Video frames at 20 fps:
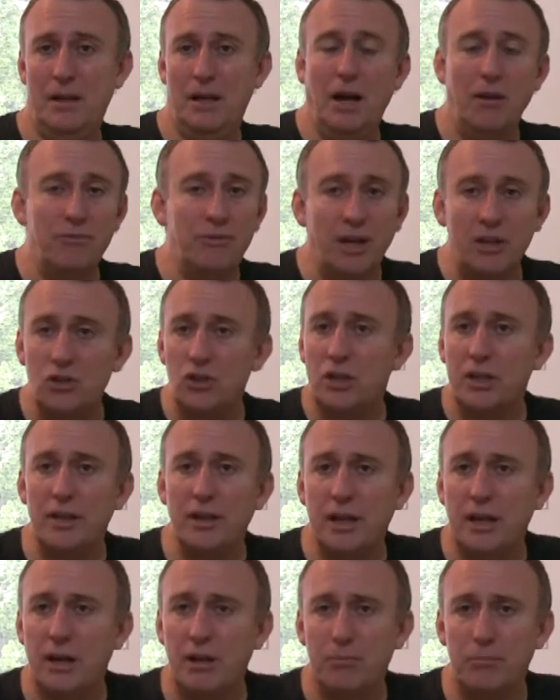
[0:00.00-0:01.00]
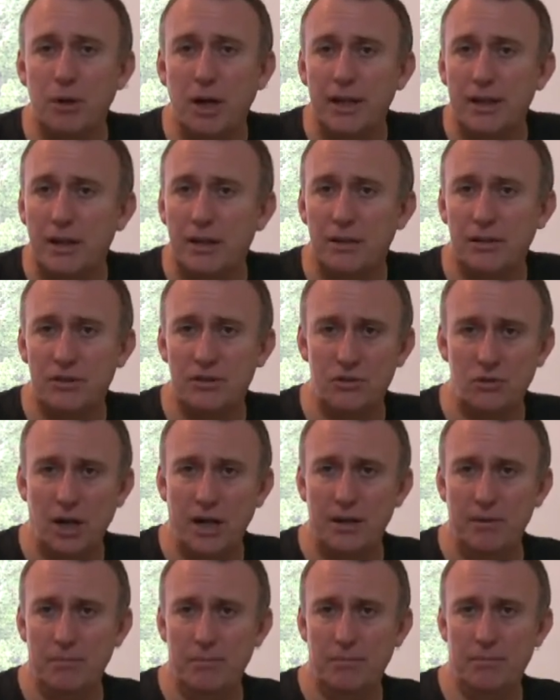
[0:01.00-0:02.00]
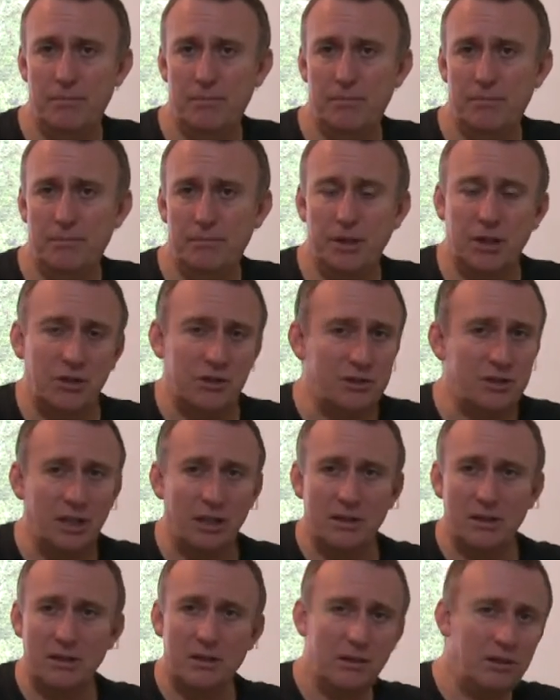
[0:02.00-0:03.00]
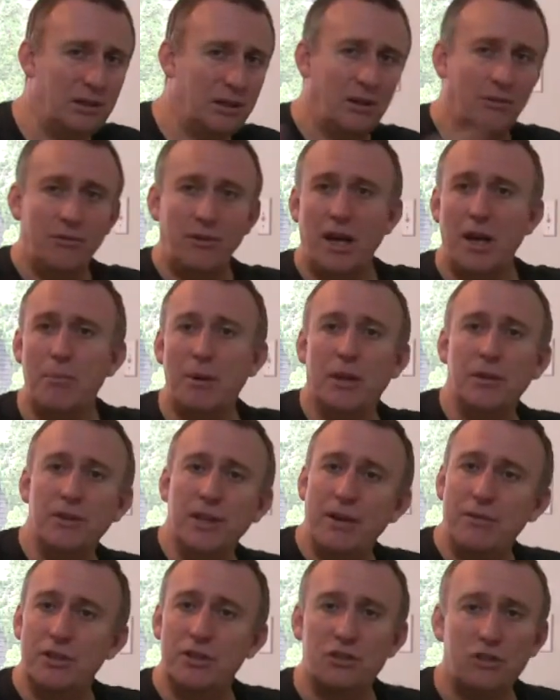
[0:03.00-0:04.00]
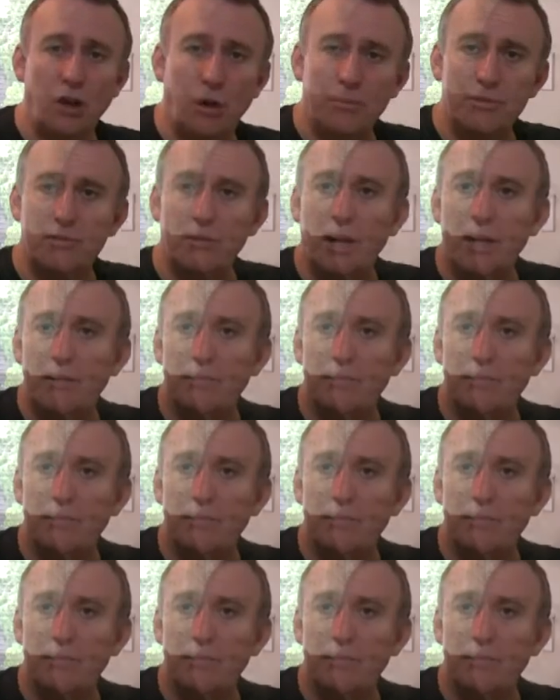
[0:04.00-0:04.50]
eventually they're going to break under the strain, because the conveyor belt never stops, right?